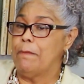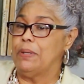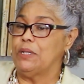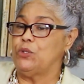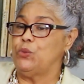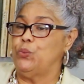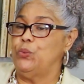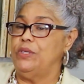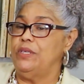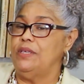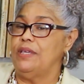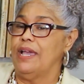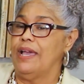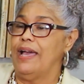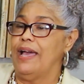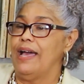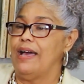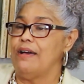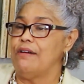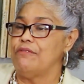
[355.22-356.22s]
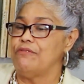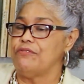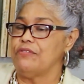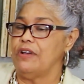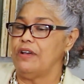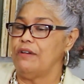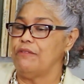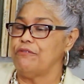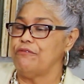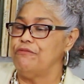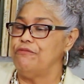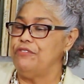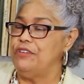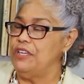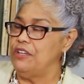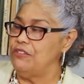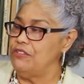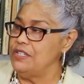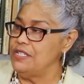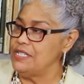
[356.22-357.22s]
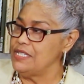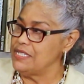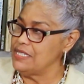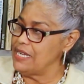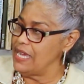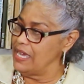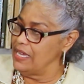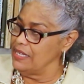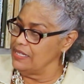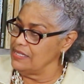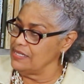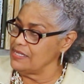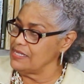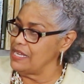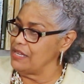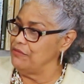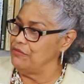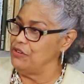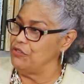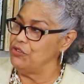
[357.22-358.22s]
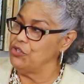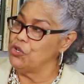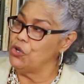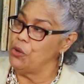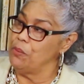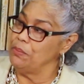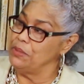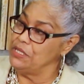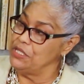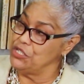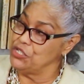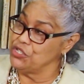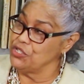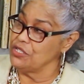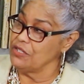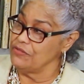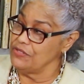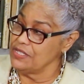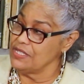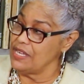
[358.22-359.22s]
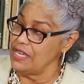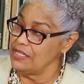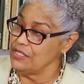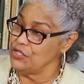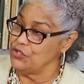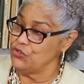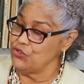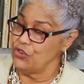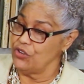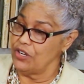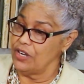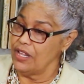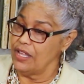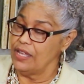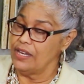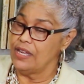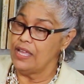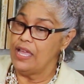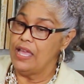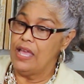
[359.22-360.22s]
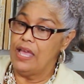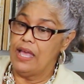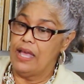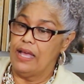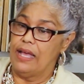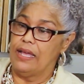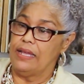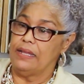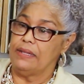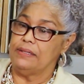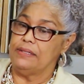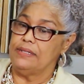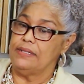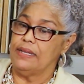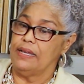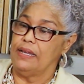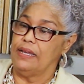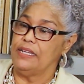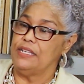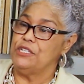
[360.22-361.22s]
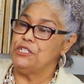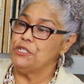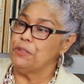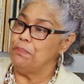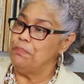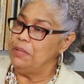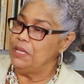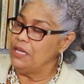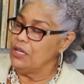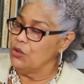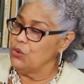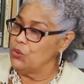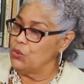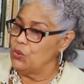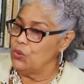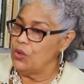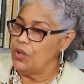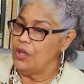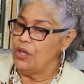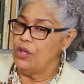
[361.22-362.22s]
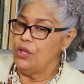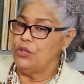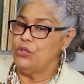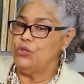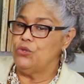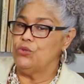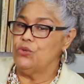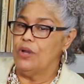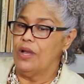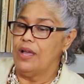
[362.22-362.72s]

but we have varied styles and varied combinations of styles in Trinidad. And in Tobago, you